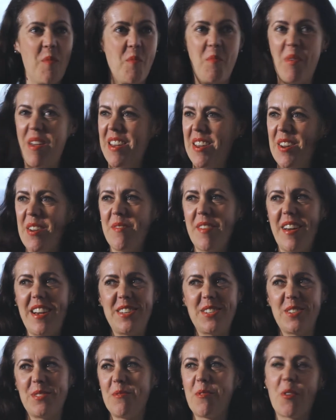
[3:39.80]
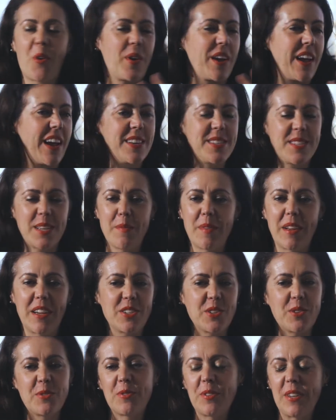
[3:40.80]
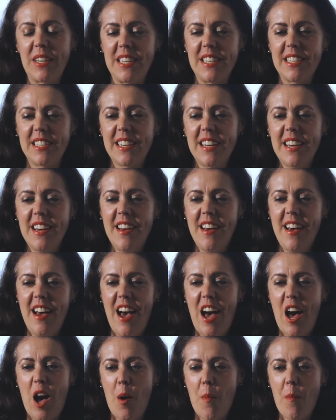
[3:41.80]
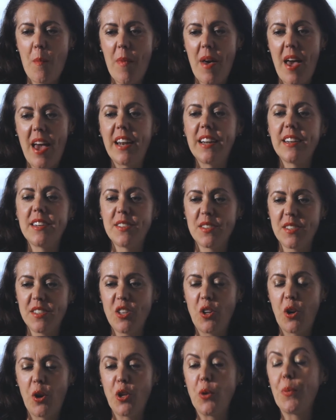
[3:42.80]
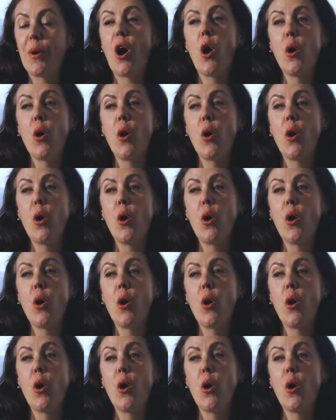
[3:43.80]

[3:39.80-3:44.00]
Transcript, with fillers: be innovative, create something different. Um, and it is, you know, you are